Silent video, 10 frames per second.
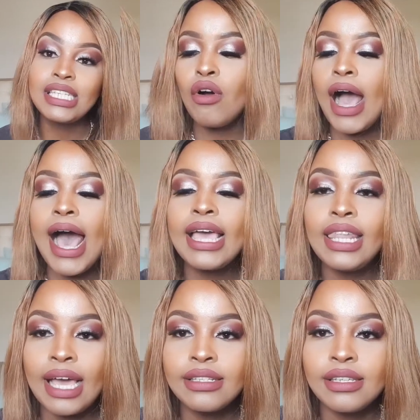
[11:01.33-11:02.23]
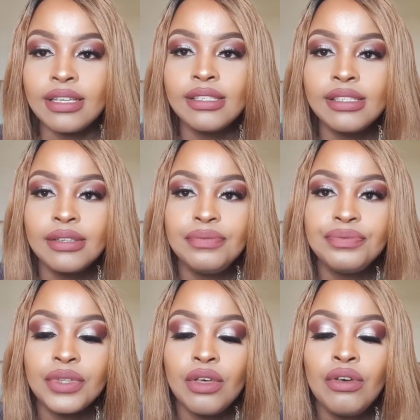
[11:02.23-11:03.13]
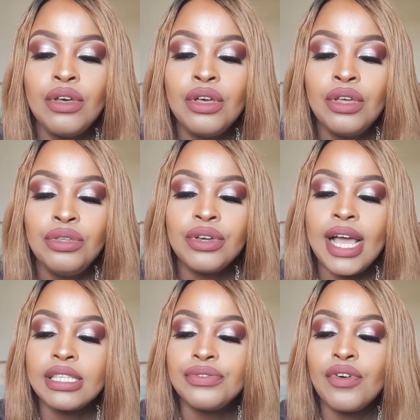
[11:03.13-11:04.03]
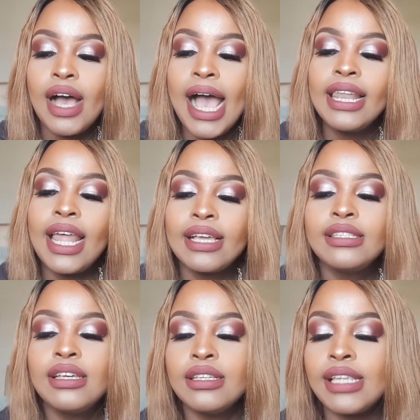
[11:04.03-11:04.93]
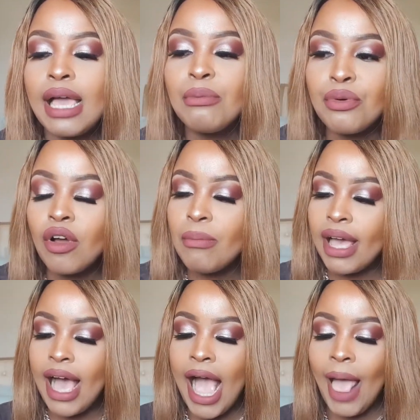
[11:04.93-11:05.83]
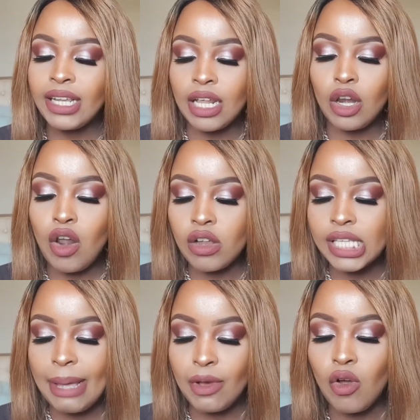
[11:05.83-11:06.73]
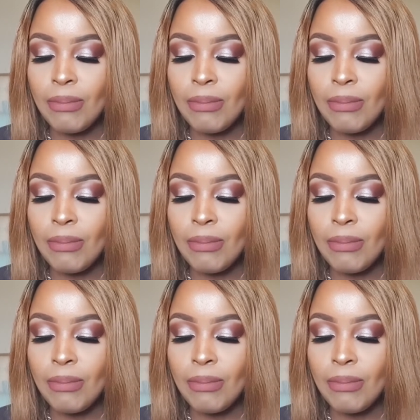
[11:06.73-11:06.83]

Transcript: For highlighters, you guys, for highlighters, I broke my highlight like a long time ago,